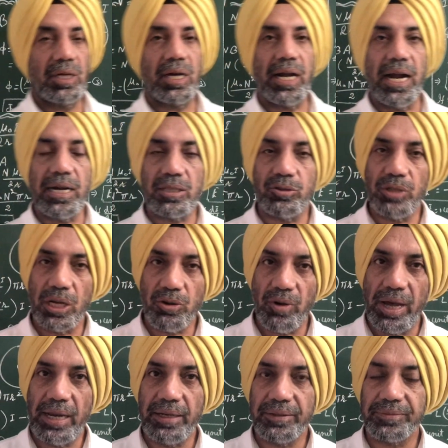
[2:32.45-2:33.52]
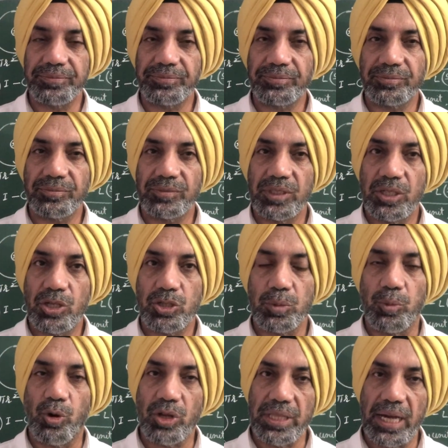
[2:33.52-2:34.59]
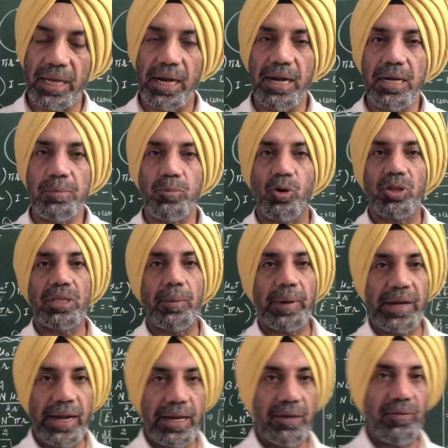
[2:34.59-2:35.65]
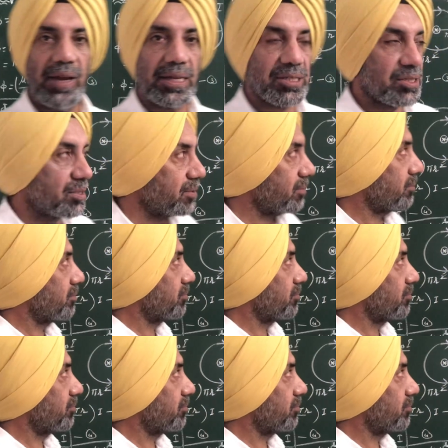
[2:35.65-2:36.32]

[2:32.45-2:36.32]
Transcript: current through the coil. So more is the current, more is the magnetic flux,